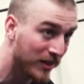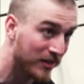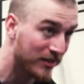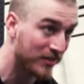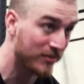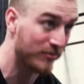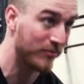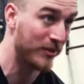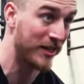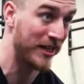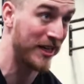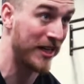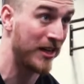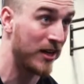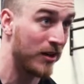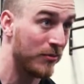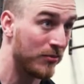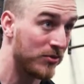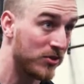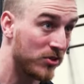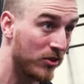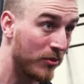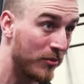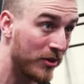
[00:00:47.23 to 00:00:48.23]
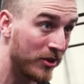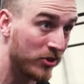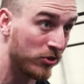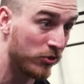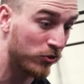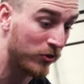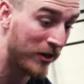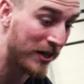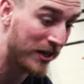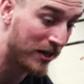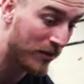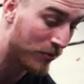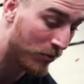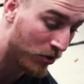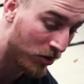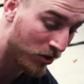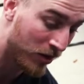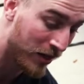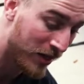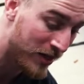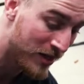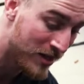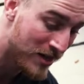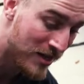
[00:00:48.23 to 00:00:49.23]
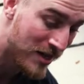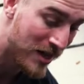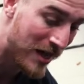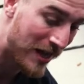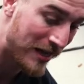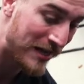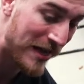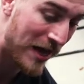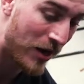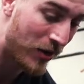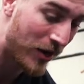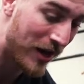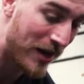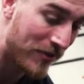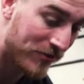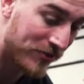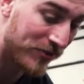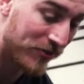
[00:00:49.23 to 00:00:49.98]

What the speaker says: Because I'm gonna hit them, so I'm gonna straighten them early, and now I have to